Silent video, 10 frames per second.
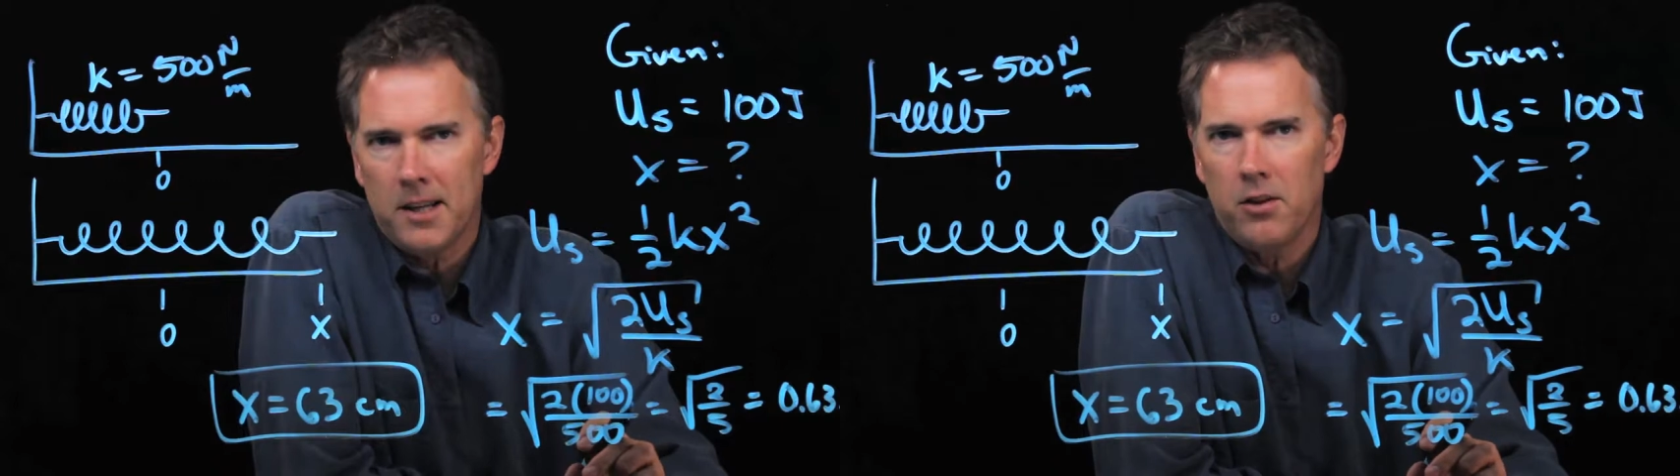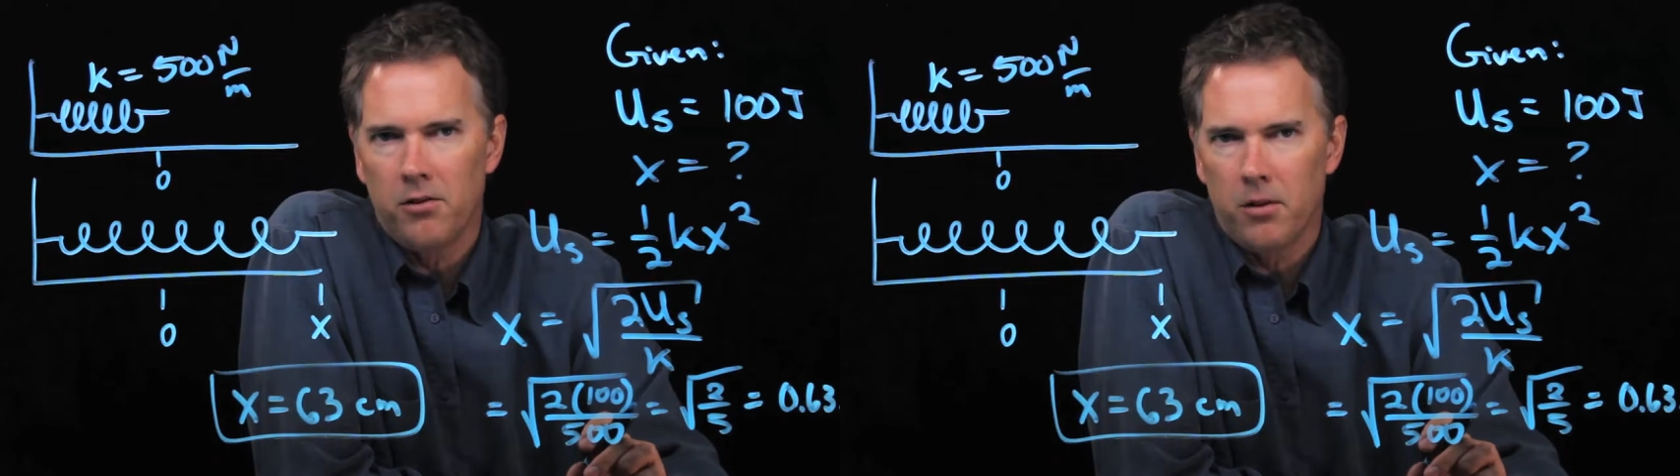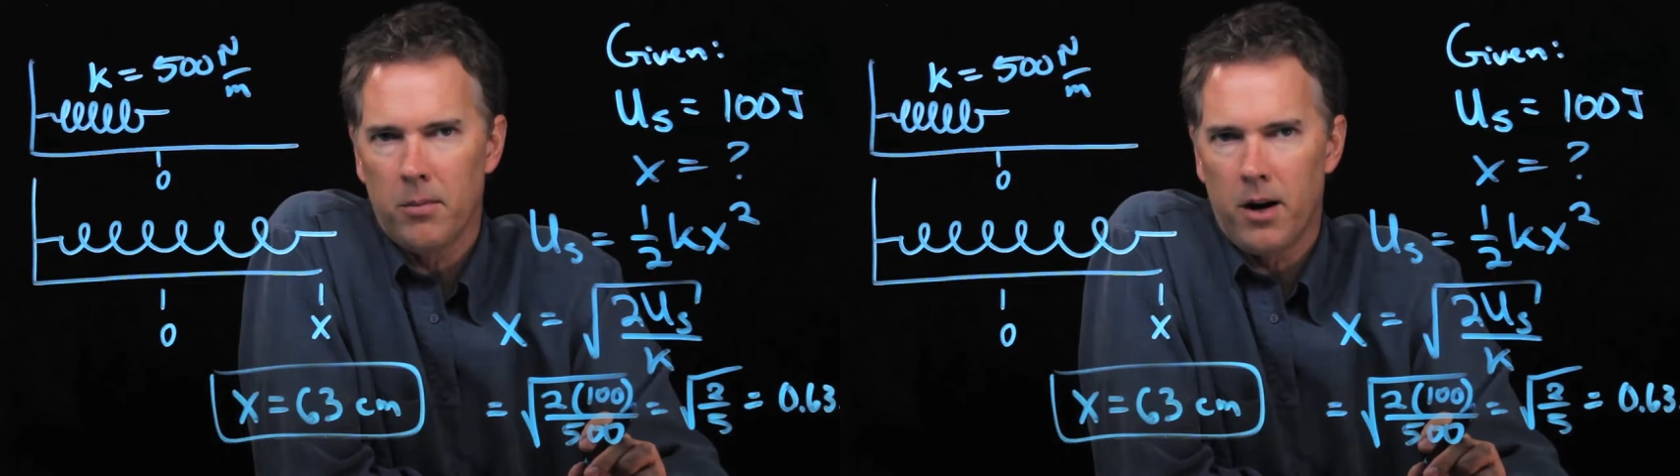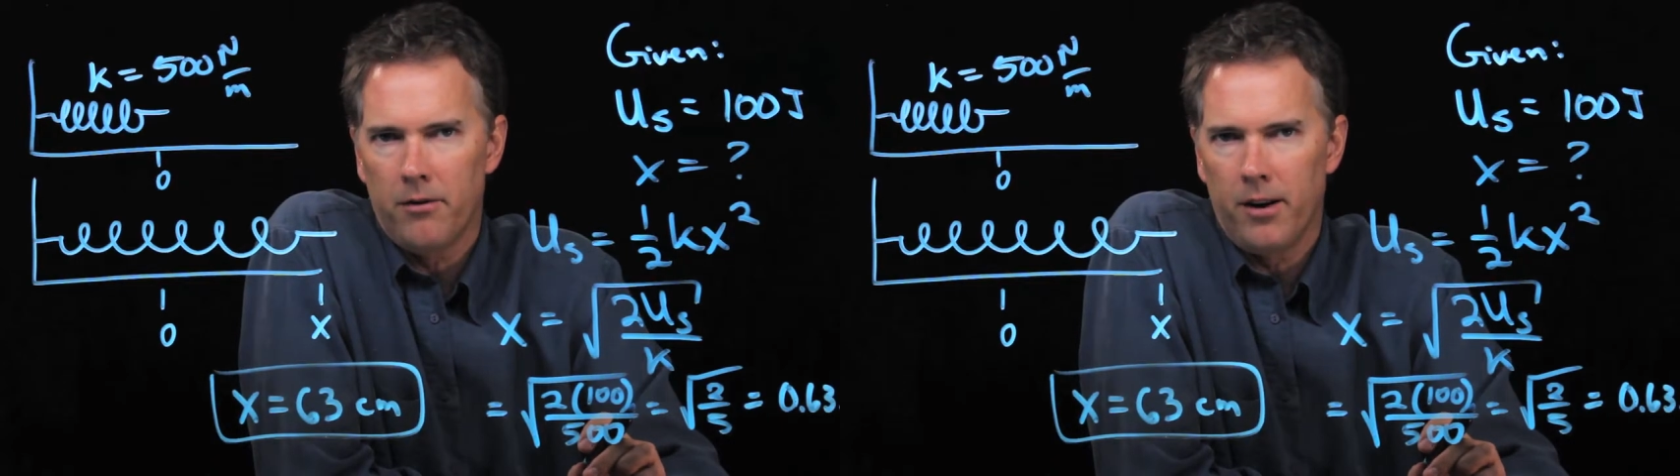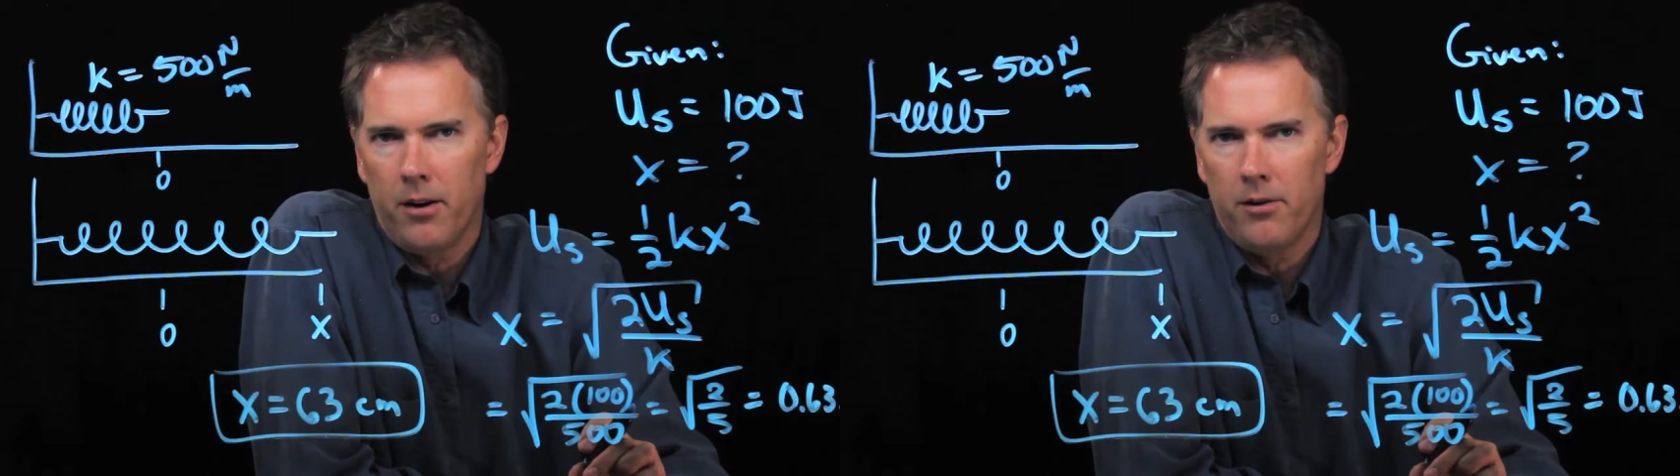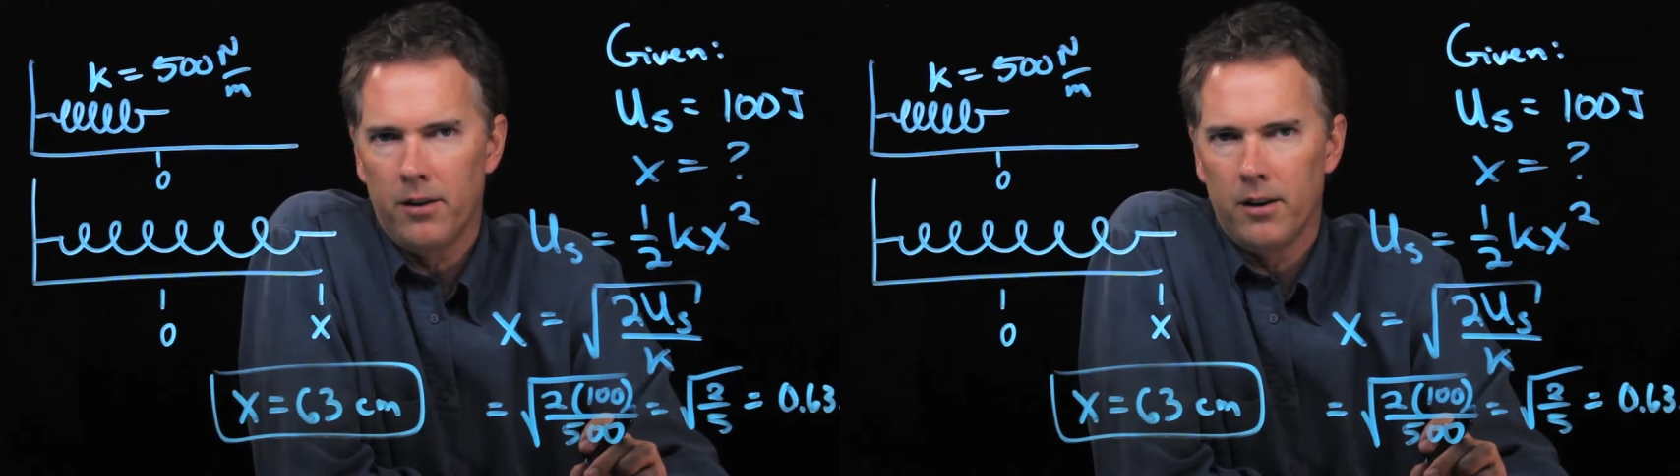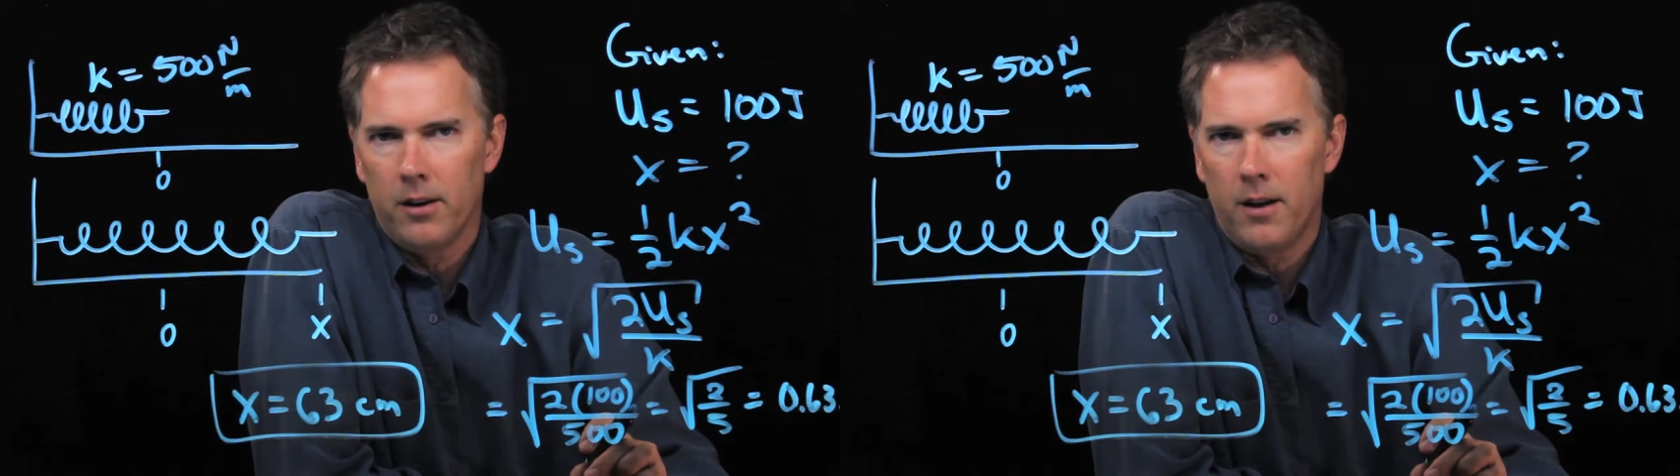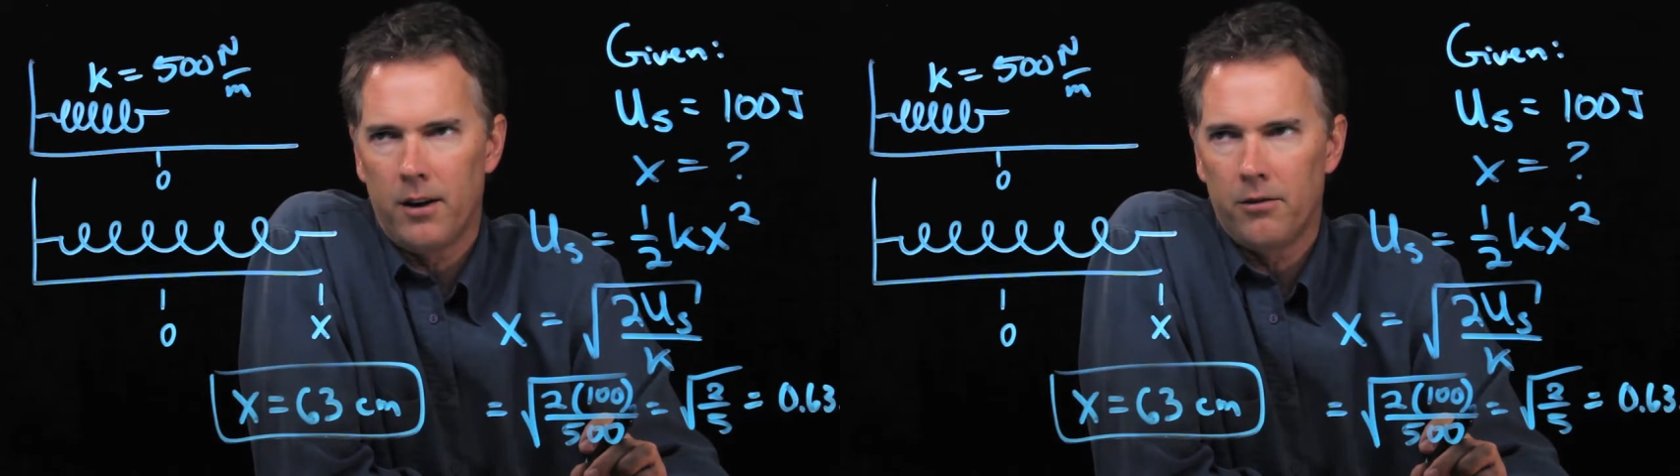decent amount of energy
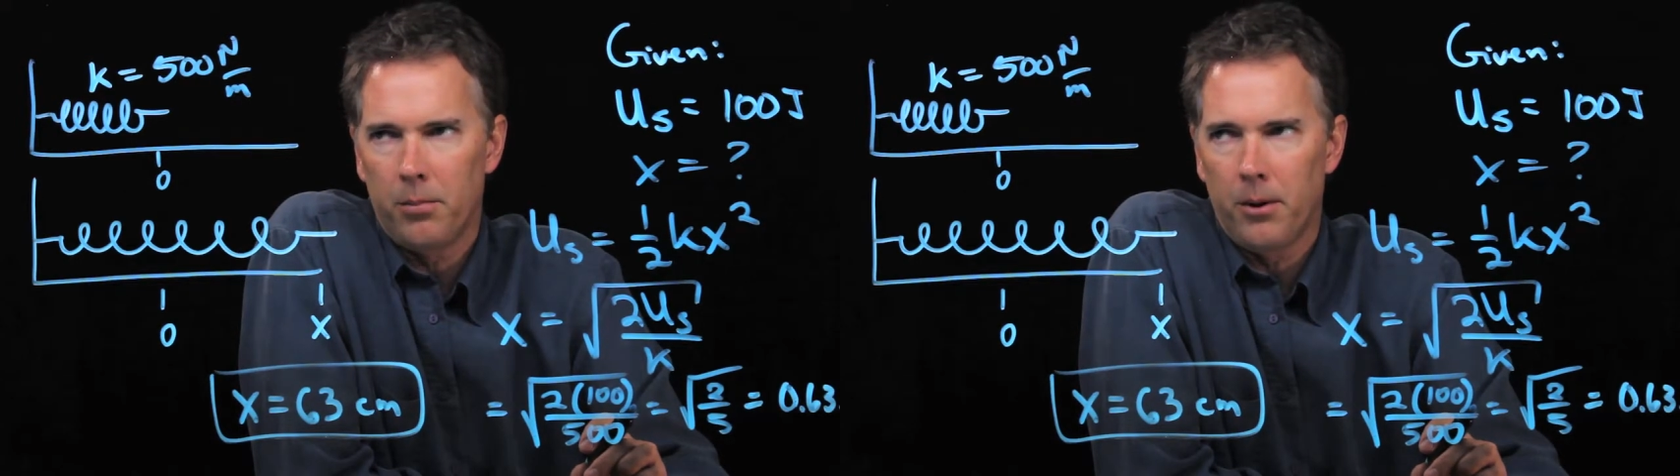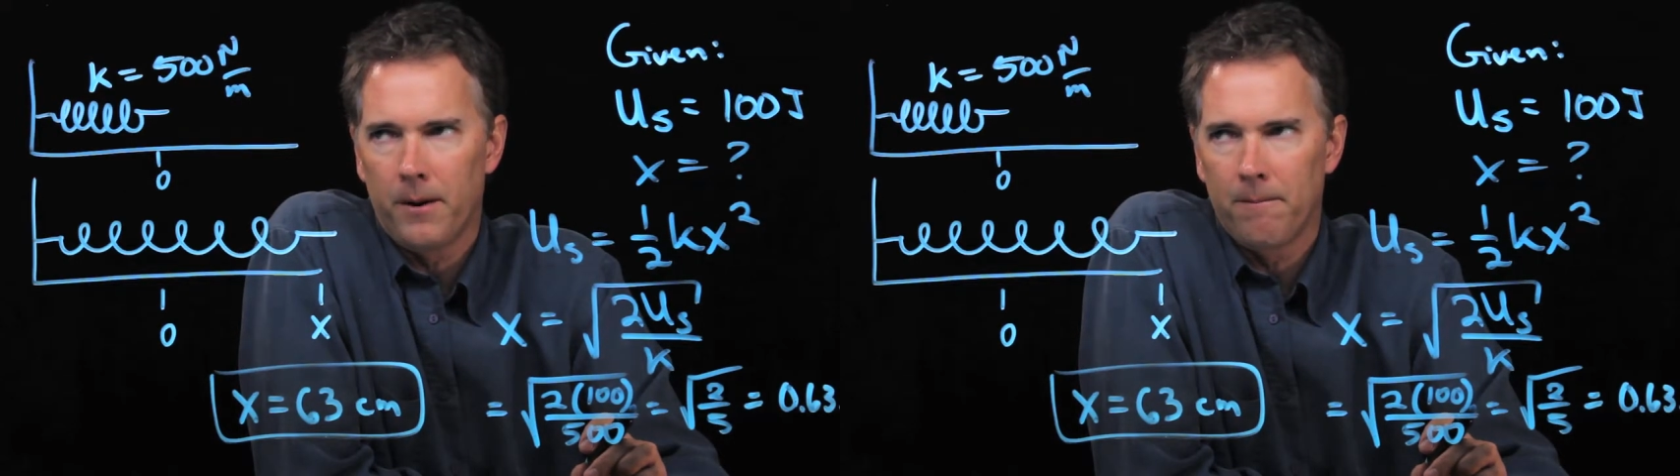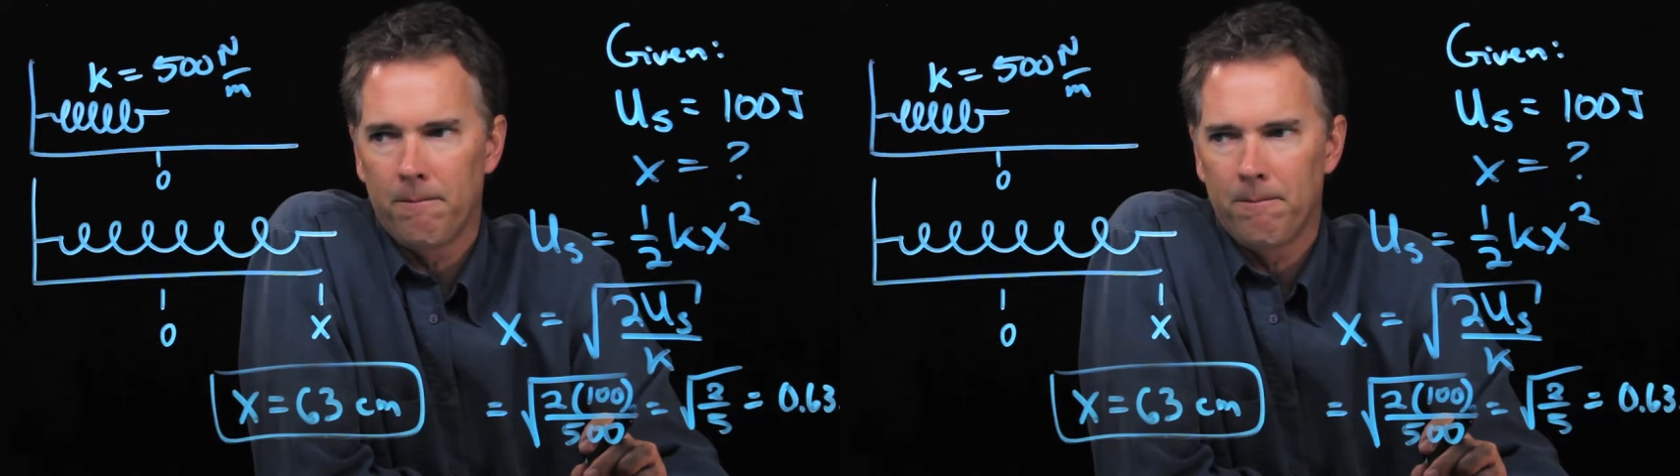in that spring.